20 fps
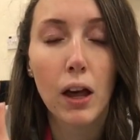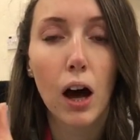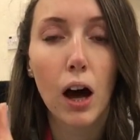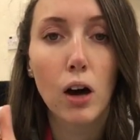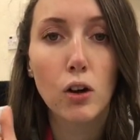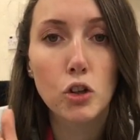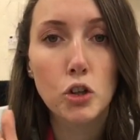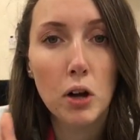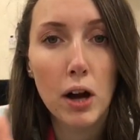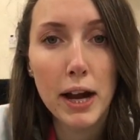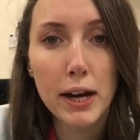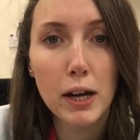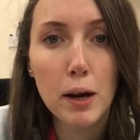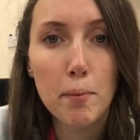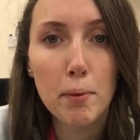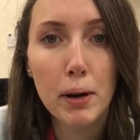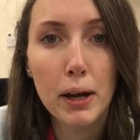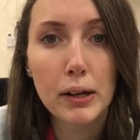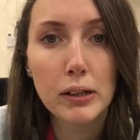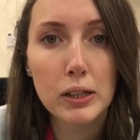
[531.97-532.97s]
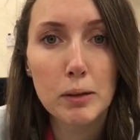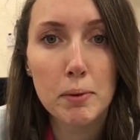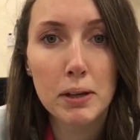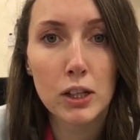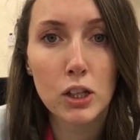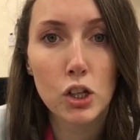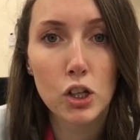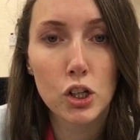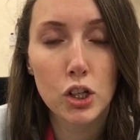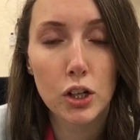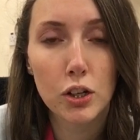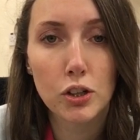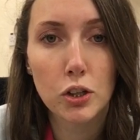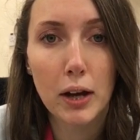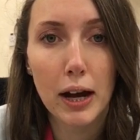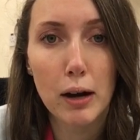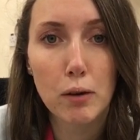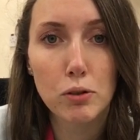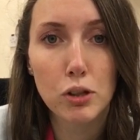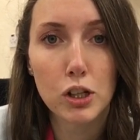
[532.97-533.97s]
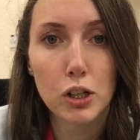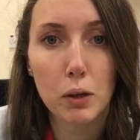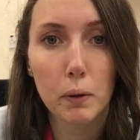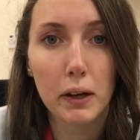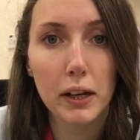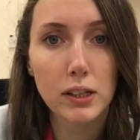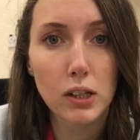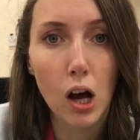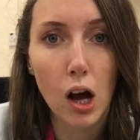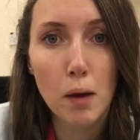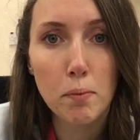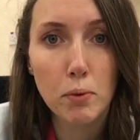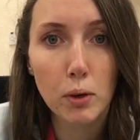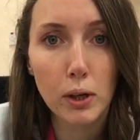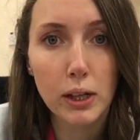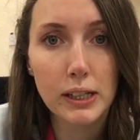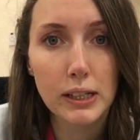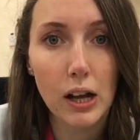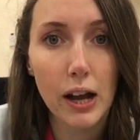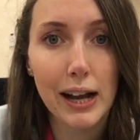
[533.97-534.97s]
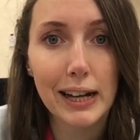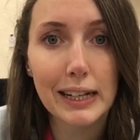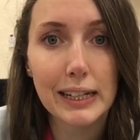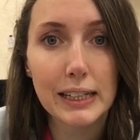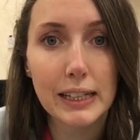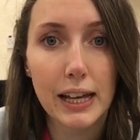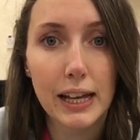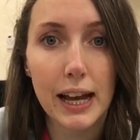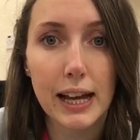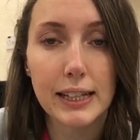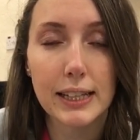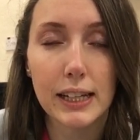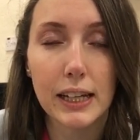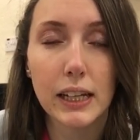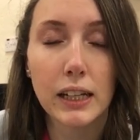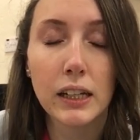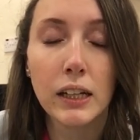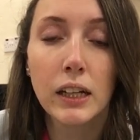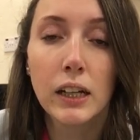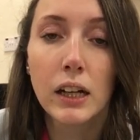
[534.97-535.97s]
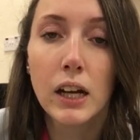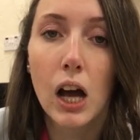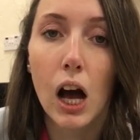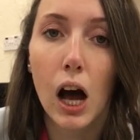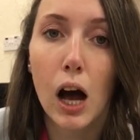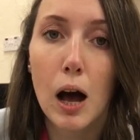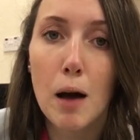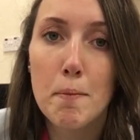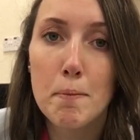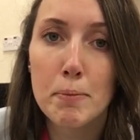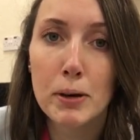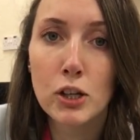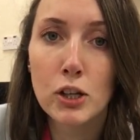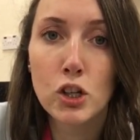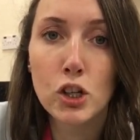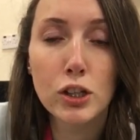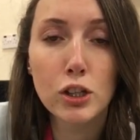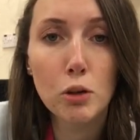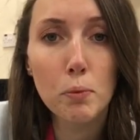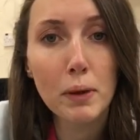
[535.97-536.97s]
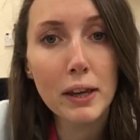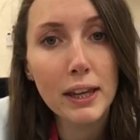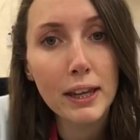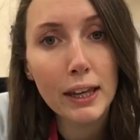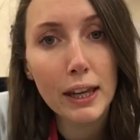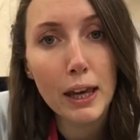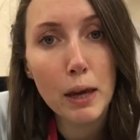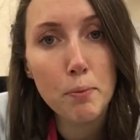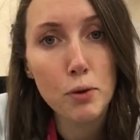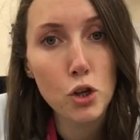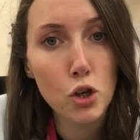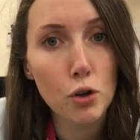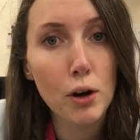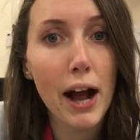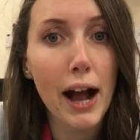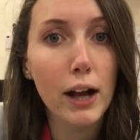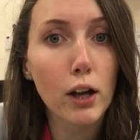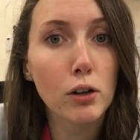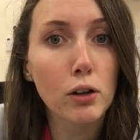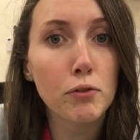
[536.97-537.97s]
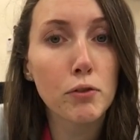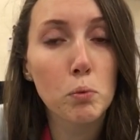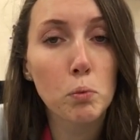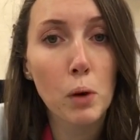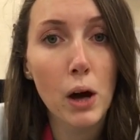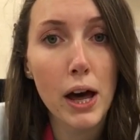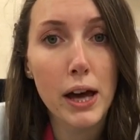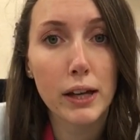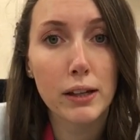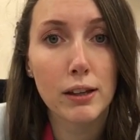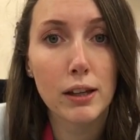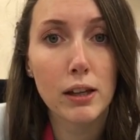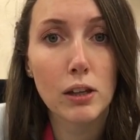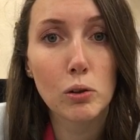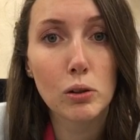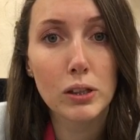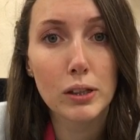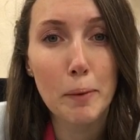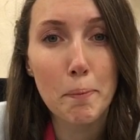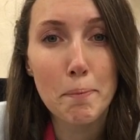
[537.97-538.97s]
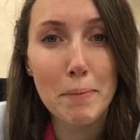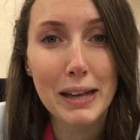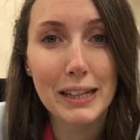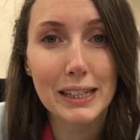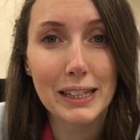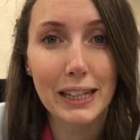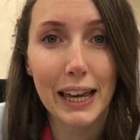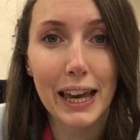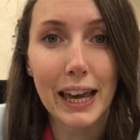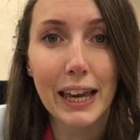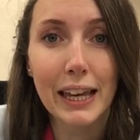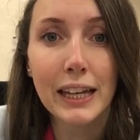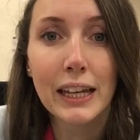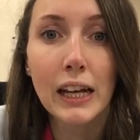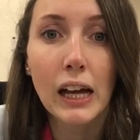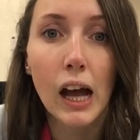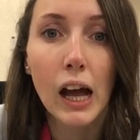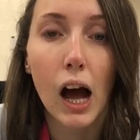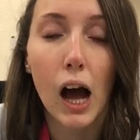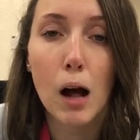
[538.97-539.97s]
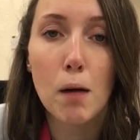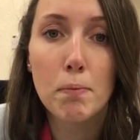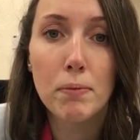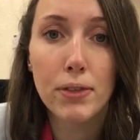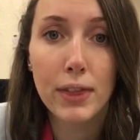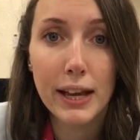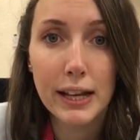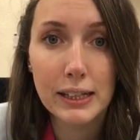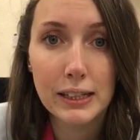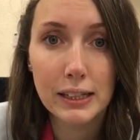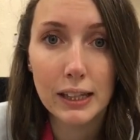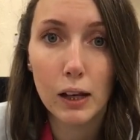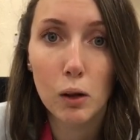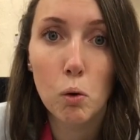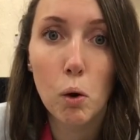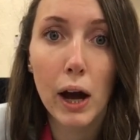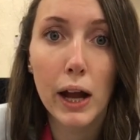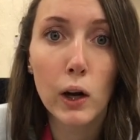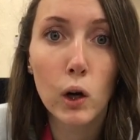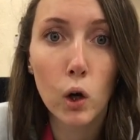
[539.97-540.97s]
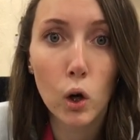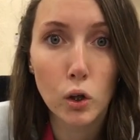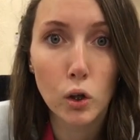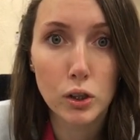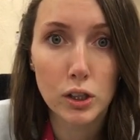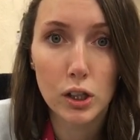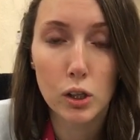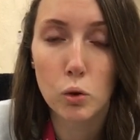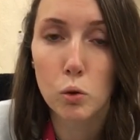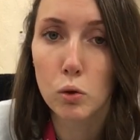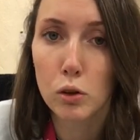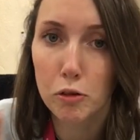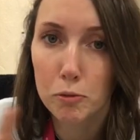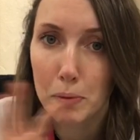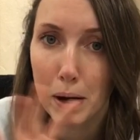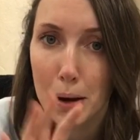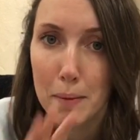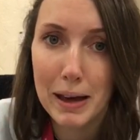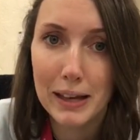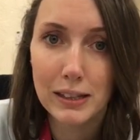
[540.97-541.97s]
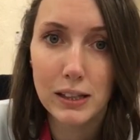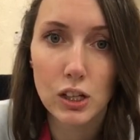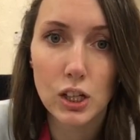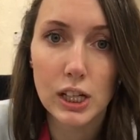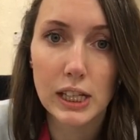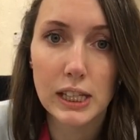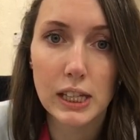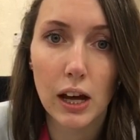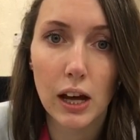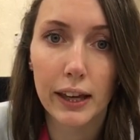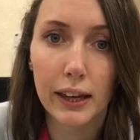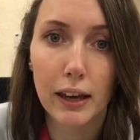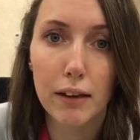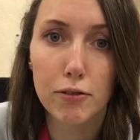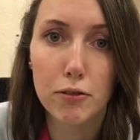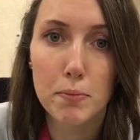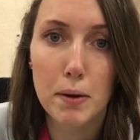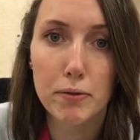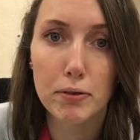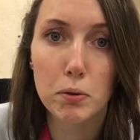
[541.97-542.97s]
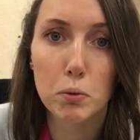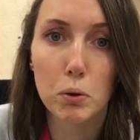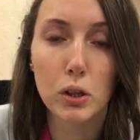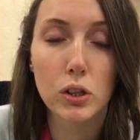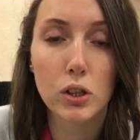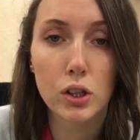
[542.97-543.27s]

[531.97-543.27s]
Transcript: I'll try and upload something that shows you how to do it because I'm not entirely certain, but just so we can keep a track of the work that you're submitting, things get quite lost in all of my messages that I get from everyone.